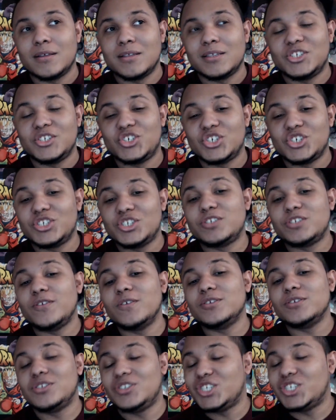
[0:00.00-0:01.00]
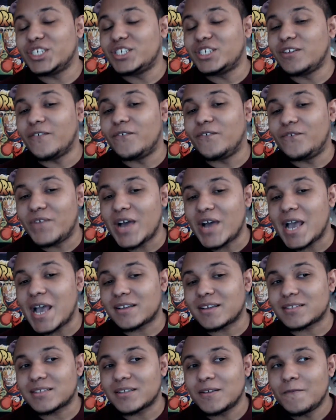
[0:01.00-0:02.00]
just the fact
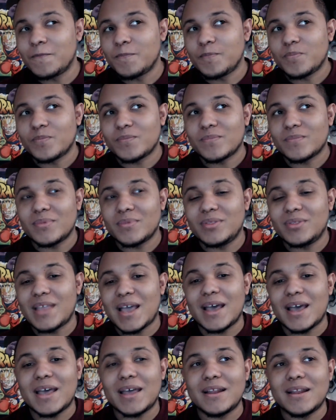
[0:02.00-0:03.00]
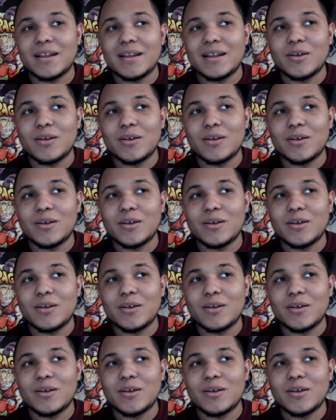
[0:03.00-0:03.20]
that